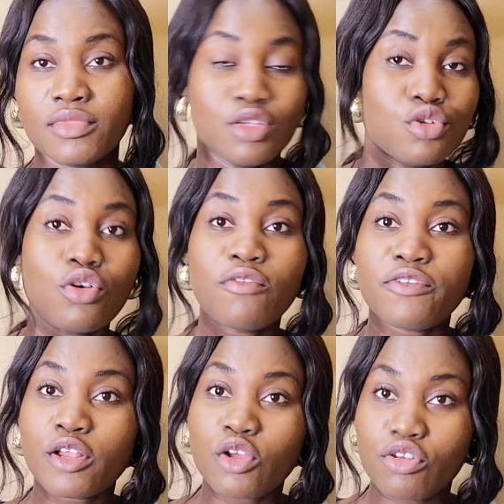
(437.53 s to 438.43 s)
You don't
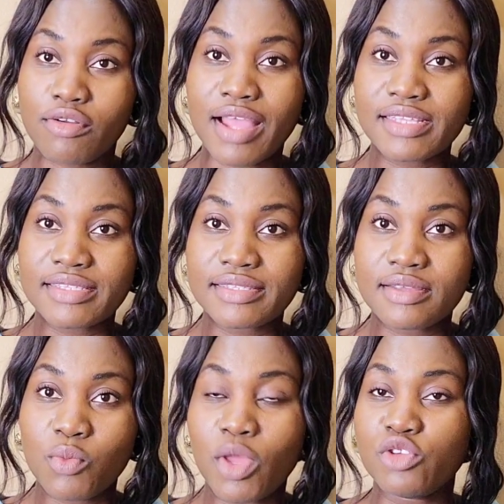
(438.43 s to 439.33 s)
follow Christ
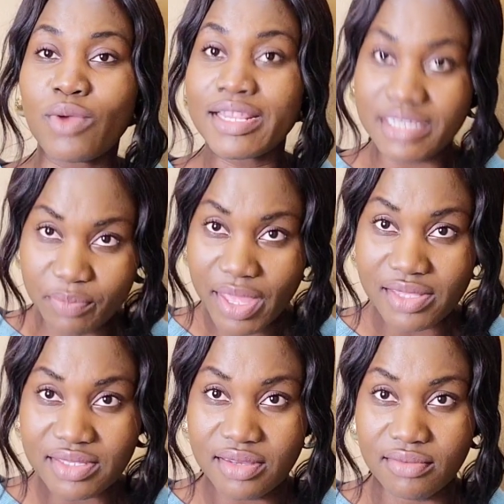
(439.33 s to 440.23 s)
when you are
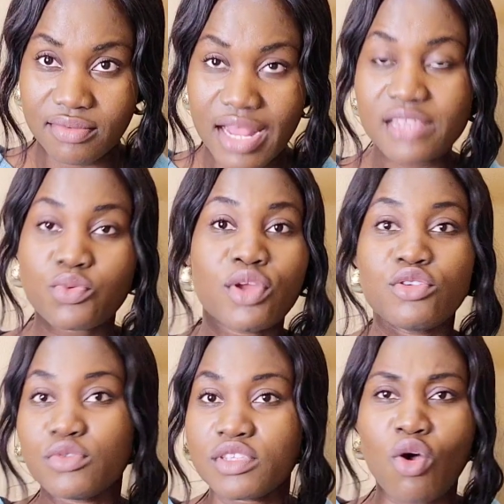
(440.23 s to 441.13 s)
debating. That's when
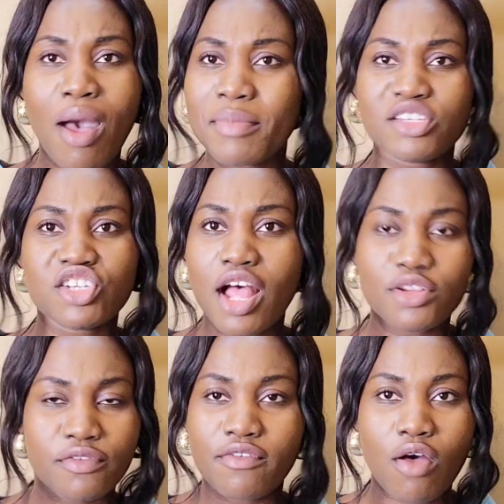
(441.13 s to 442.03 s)
you say, oh, I'm a child
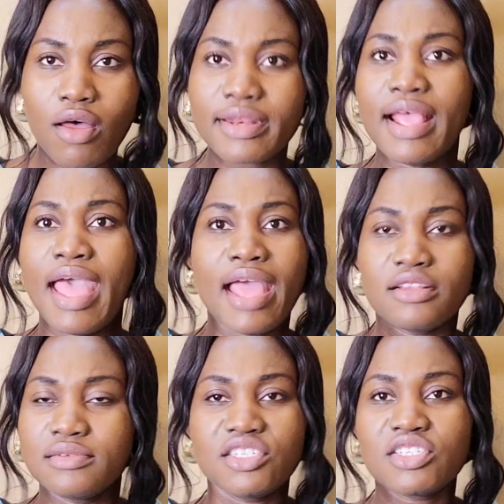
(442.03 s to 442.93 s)
of God
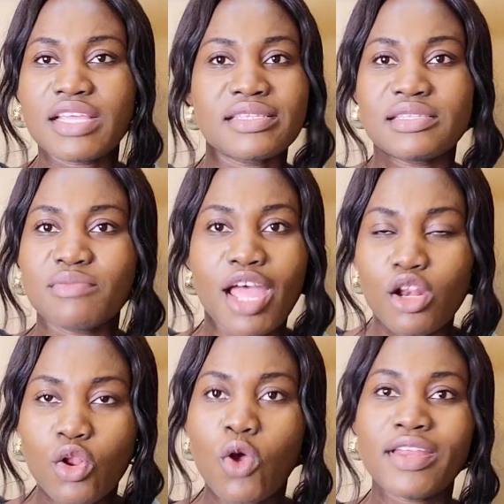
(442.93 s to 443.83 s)
and Jesus is my
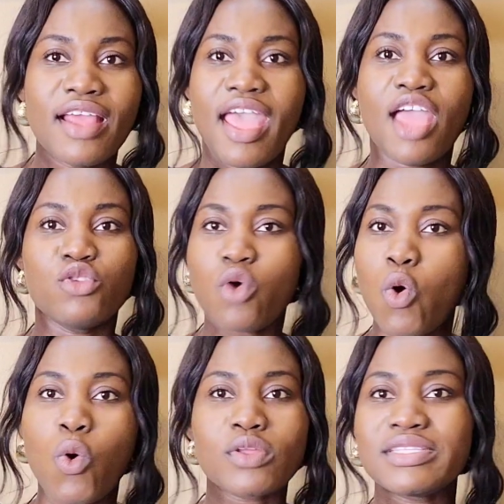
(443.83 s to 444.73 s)
Lord, and you're
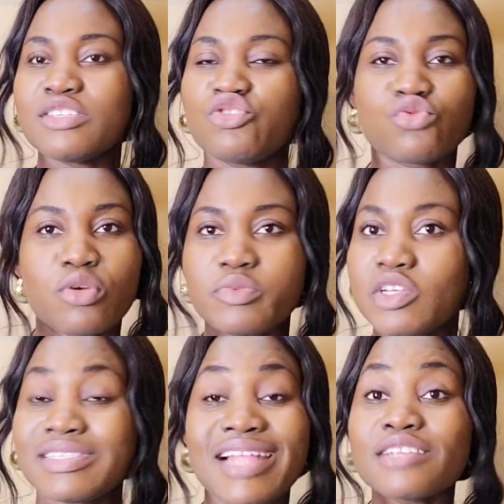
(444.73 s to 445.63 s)
quoting
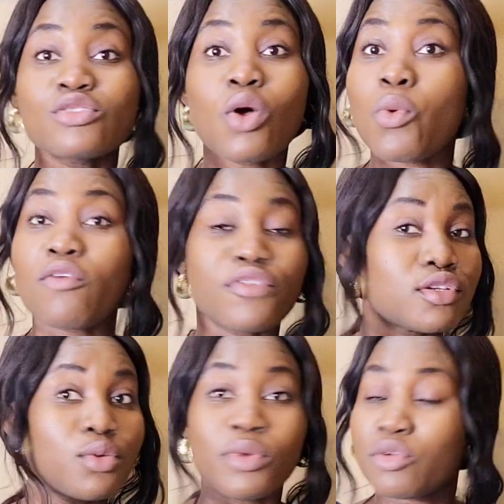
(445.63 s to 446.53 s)
scriptures. That's not what
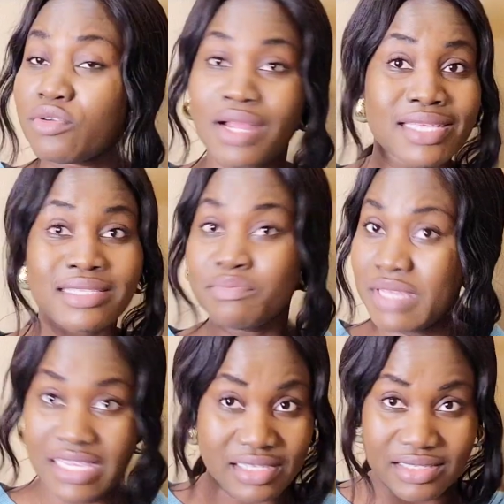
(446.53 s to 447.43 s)
following Christ
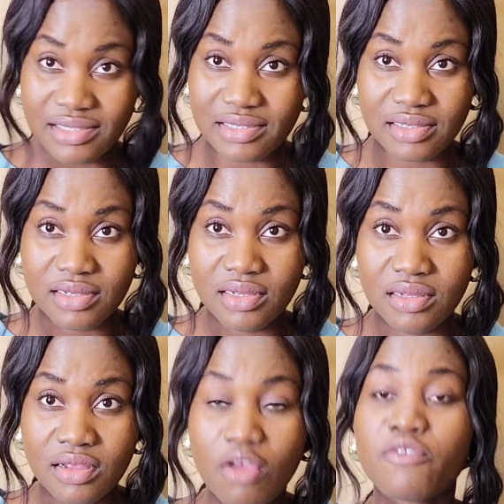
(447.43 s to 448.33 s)
means.
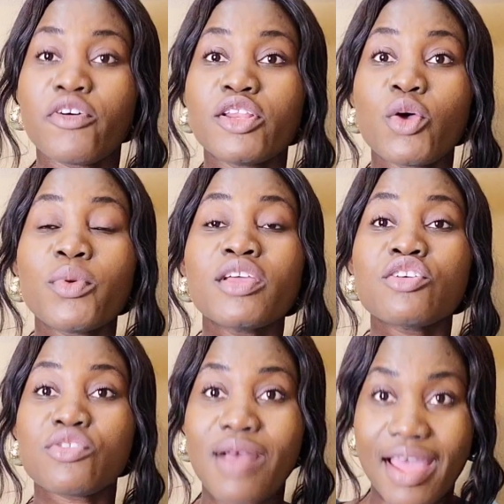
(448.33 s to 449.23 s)
Following
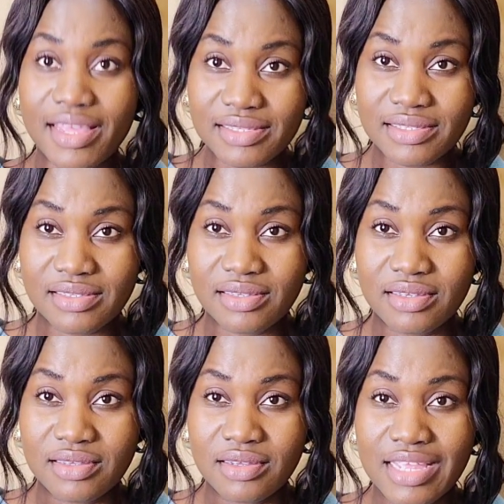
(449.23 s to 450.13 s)
Christ
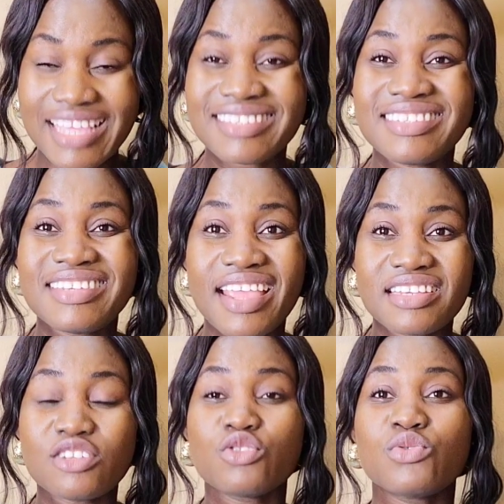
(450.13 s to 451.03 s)
is
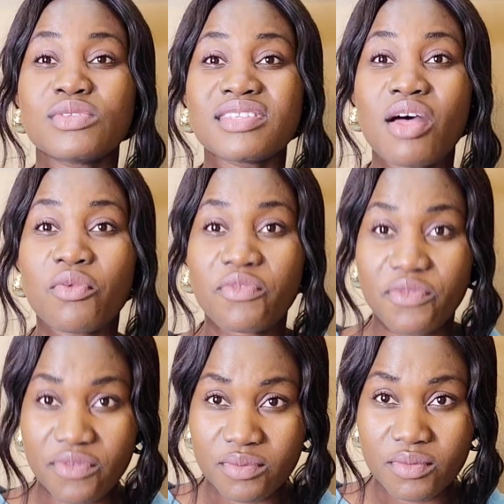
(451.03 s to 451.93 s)
dead to self.